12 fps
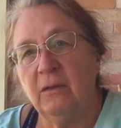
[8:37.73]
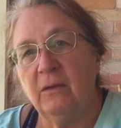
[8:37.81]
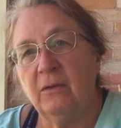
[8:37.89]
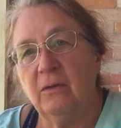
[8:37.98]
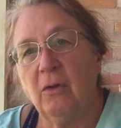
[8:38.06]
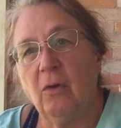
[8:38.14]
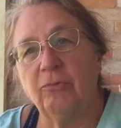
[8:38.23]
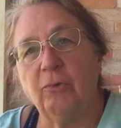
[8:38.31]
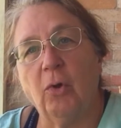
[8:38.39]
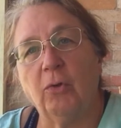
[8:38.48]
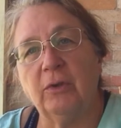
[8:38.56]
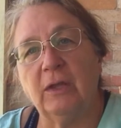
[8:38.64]
also called
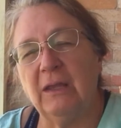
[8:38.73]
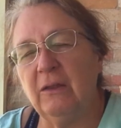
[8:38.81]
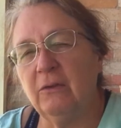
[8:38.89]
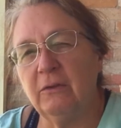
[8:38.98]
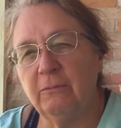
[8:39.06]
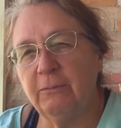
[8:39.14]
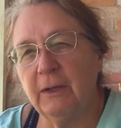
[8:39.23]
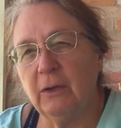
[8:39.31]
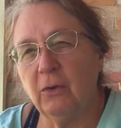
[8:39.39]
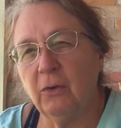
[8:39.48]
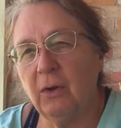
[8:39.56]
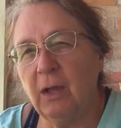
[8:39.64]
the gilded
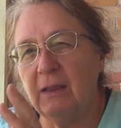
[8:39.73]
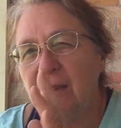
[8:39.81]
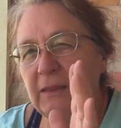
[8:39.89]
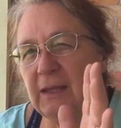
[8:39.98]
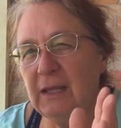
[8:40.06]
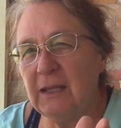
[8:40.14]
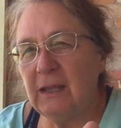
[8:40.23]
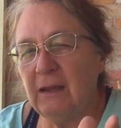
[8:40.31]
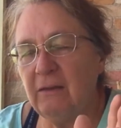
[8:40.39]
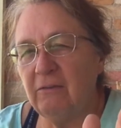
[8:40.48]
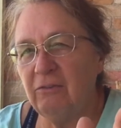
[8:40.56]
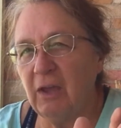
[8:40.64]
flicker. I think they
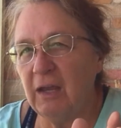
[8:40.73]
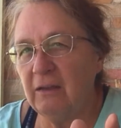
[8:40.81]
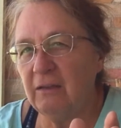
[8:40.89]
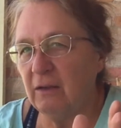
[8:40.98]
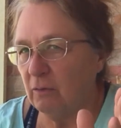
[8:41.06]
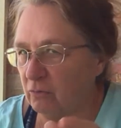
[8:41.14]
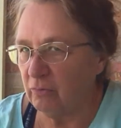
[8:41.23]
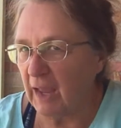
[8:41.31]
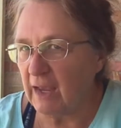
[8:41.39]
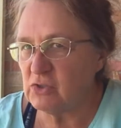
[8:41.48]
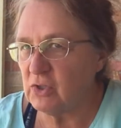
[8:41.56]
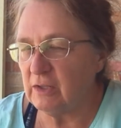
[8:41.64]
decided that it's
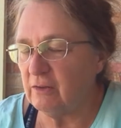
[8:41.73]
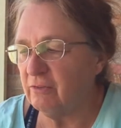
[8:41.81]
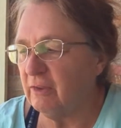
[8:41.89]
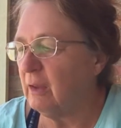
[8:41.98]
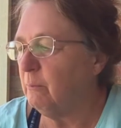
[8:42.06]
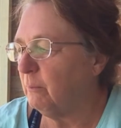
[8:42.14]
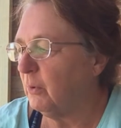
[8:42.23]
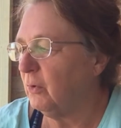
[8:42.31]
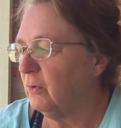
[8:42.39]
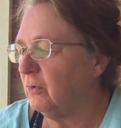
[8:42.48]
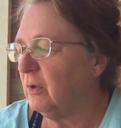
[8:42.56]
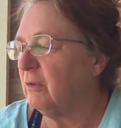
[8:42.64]
actually the same
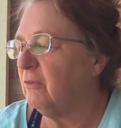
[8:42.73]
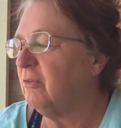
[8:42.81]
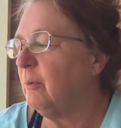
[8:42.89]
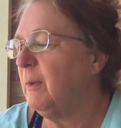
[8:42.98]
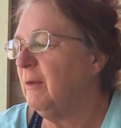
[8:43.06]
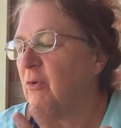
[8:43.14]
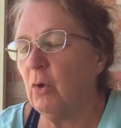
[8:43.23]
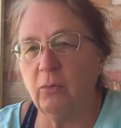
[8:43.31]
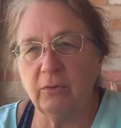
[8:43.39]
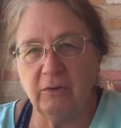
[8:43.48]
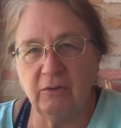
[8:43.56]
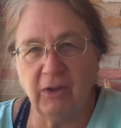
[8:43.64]
bird, and some have a
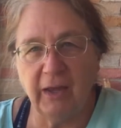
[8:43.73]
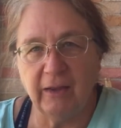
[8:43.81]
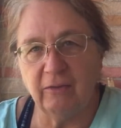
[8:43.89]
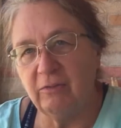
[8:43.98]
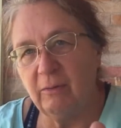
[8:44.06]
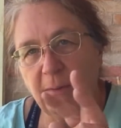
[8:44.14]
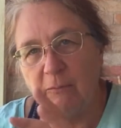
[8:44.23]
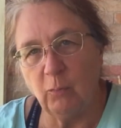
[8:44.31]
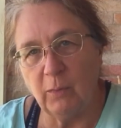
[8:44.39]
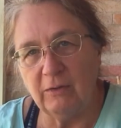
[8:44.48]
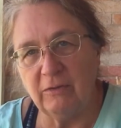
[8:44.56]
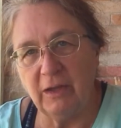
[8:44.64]
golden tail and some have a red
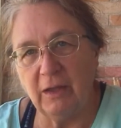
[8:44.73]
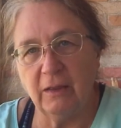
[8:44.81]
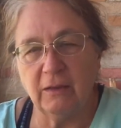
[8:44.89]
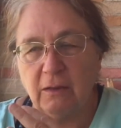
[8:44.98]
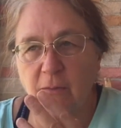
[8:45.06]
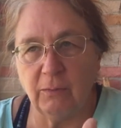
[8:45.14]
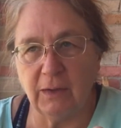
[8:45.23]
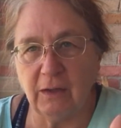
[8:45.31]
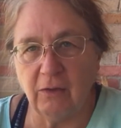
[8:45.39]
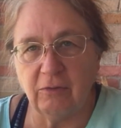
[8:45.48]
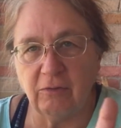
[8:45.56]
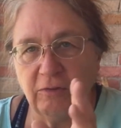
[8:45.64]
tail, and they're really all the
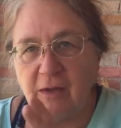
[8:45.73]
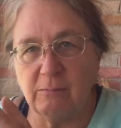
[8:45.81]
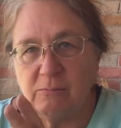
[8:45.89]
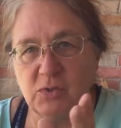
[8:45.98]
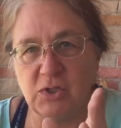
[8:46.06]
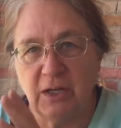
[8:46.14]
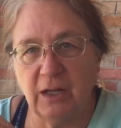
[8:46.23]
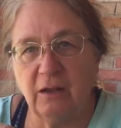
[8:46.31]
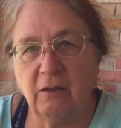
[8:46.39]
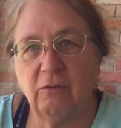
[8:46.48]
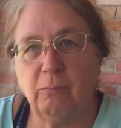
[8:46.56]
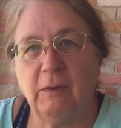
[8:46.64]
same genetic
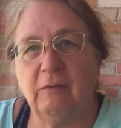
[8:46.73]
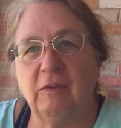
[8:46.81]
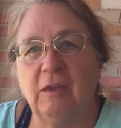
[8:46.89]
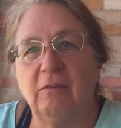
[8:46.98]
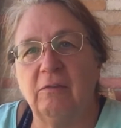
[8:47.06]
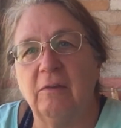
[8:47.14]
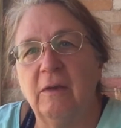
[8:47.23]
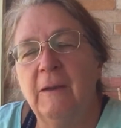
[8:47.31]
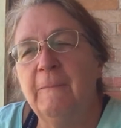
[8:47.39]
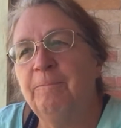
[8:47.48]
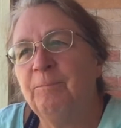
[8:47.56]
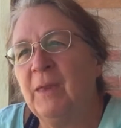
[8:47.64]
species.
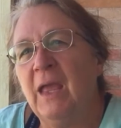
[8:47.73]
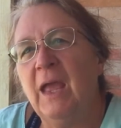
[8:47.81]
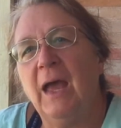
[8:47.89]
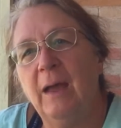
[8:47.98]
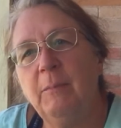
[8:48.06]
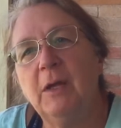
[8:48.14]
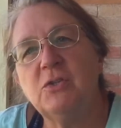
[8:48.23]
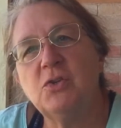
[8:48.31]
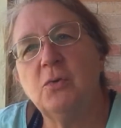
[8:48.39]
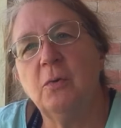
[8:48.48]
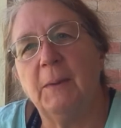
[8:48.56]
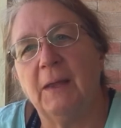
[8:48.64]
I'm not sure
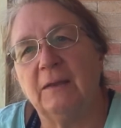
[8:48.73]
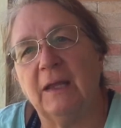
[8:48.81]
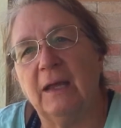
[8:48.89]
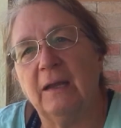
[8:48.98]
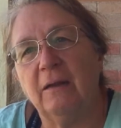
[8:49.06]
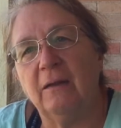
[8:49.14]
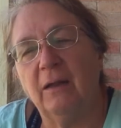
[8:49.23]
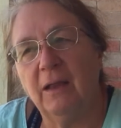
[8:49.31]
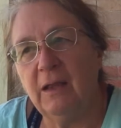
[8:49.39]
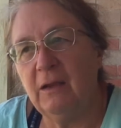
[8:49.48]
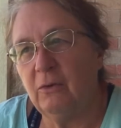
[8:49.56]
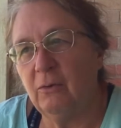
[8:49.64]
about that. All I
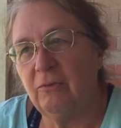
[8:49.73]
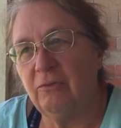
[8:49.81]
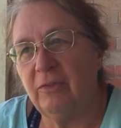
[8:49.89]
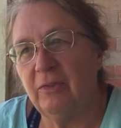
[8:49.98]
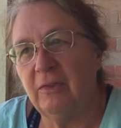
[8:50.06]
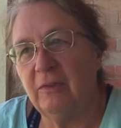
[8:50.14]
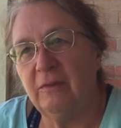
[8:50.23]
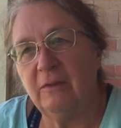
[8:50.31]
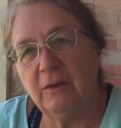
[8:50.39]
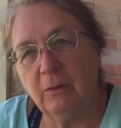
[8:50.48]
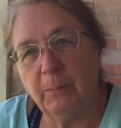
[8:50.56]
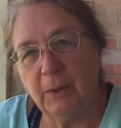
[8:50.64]
know is the little
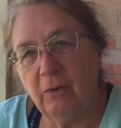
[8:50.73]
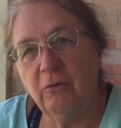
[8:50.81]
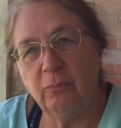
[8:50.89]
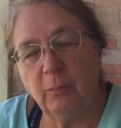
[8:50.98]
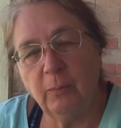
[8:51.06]
buggers will